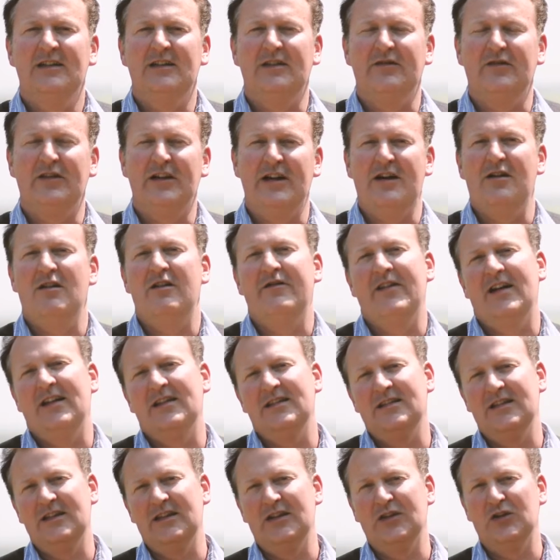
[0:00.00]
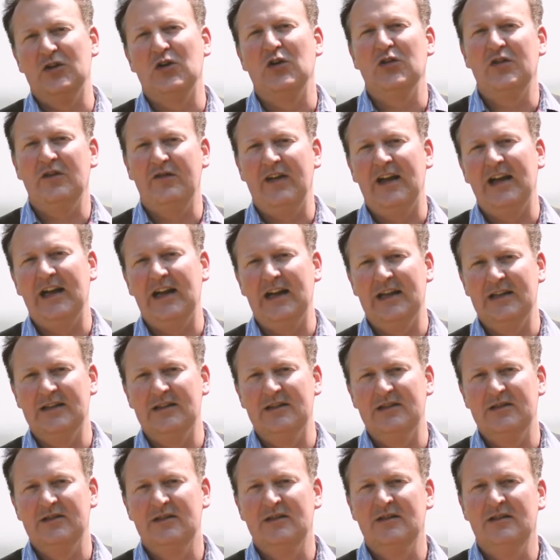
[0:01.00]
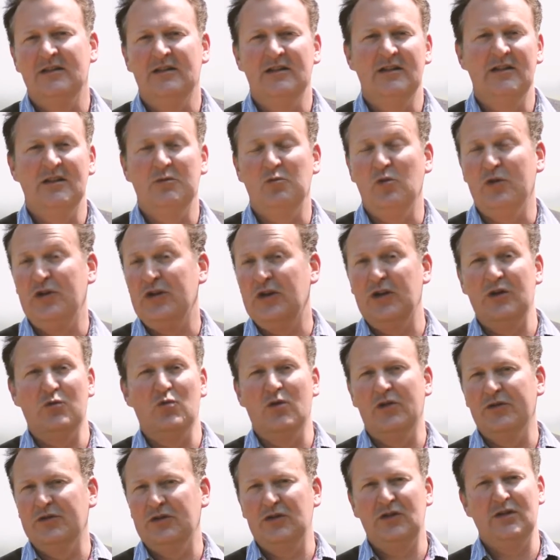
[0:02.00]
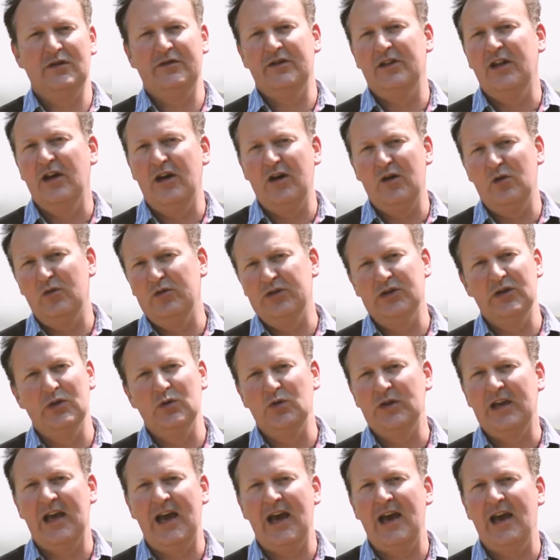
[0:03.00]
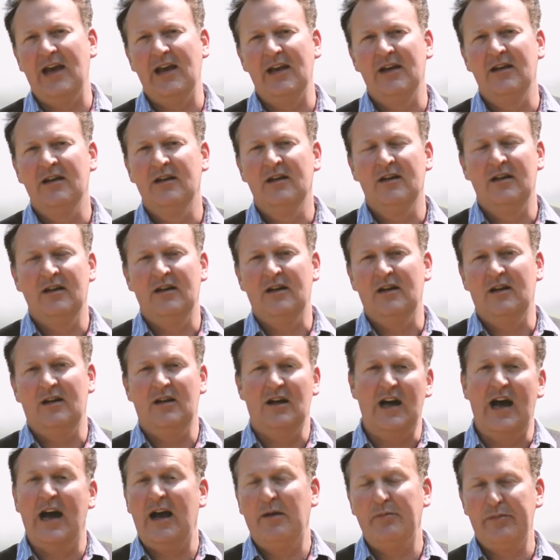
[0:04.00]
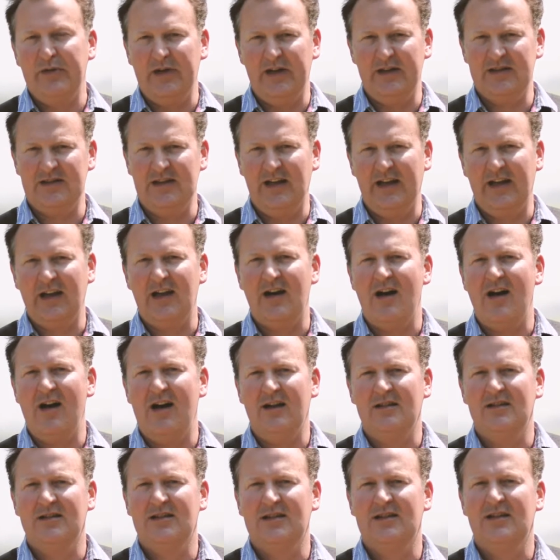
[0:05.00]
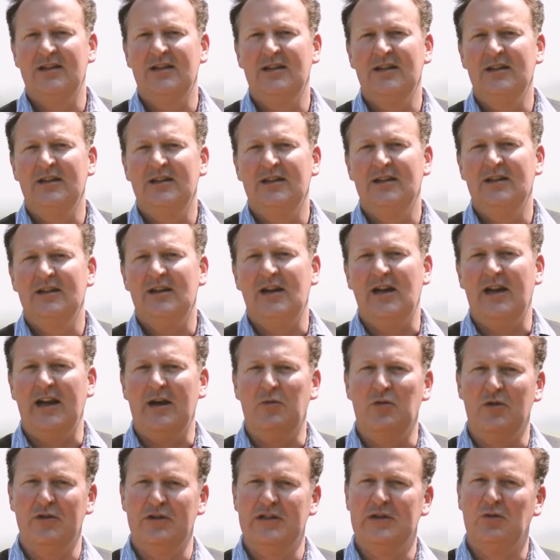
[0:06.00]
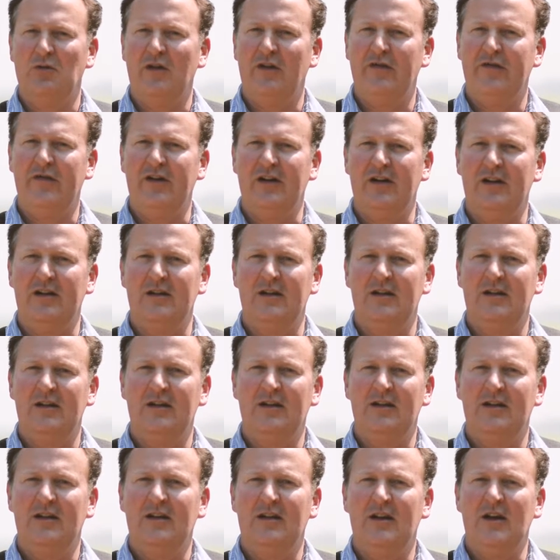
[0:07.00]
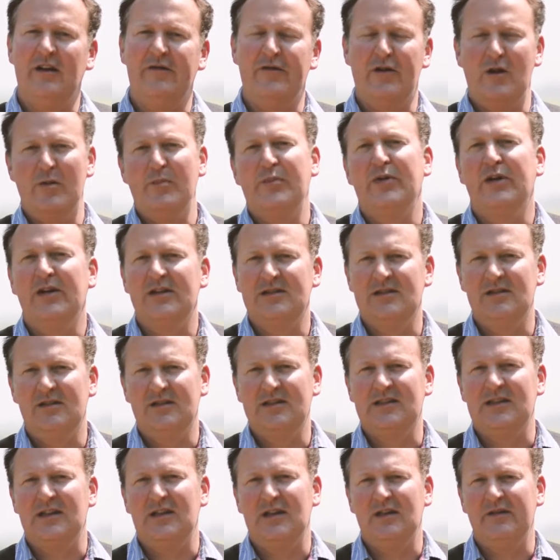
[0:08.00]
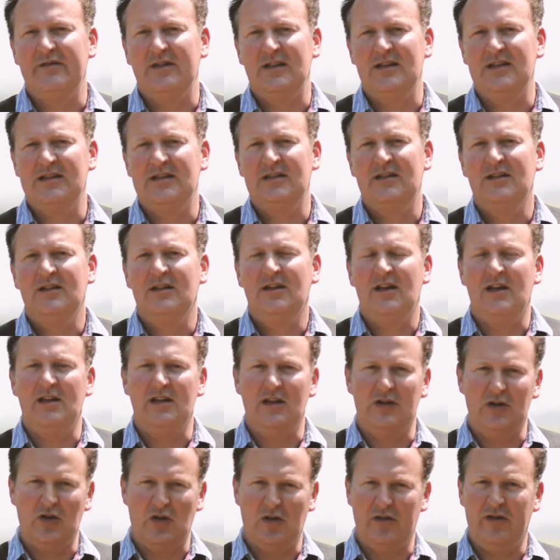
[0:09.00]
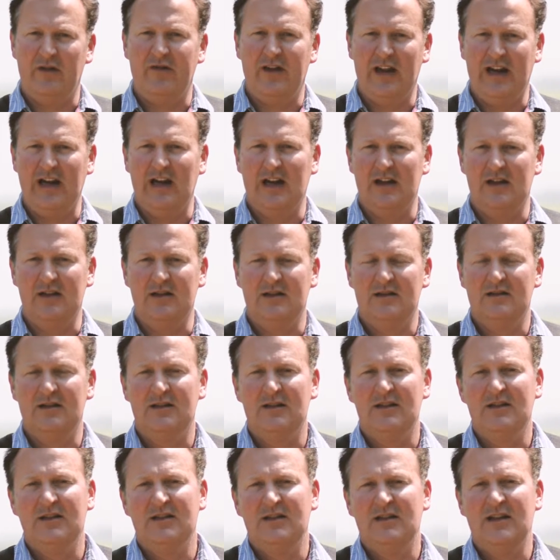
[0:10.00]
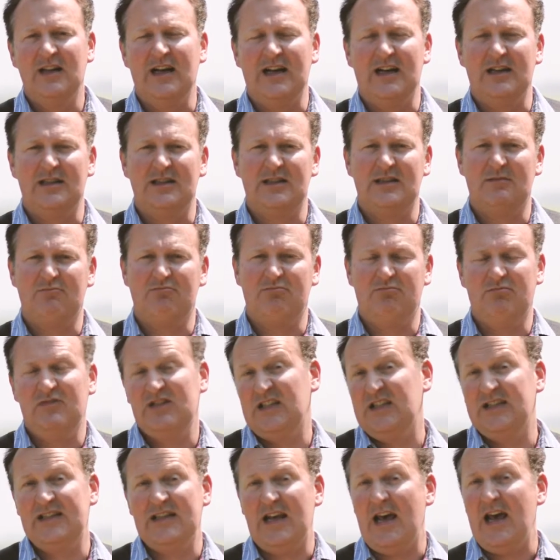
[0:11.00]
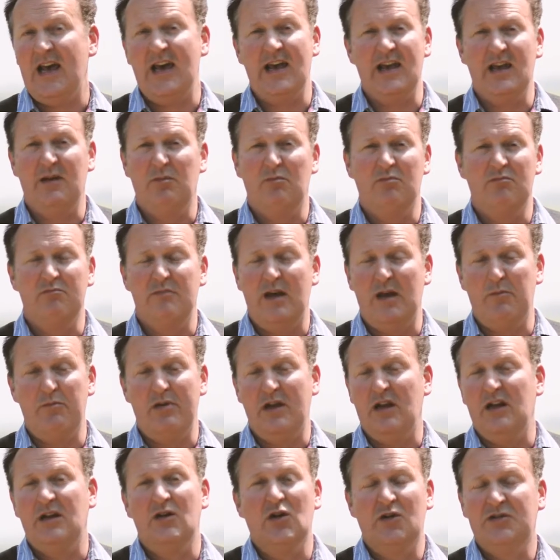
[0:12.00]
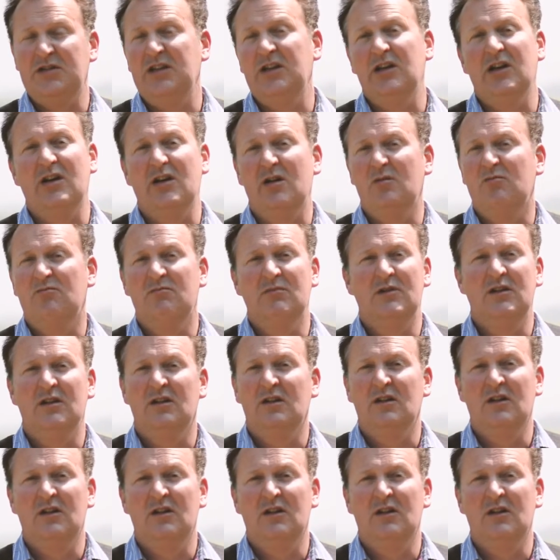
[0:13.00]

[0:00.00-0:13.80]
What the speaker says: of caravans in the north of England. We don't want to cover the whole UK. I personally can't. And I want to offer a very personal service in the north of England. That's to say, maybe Nottingham,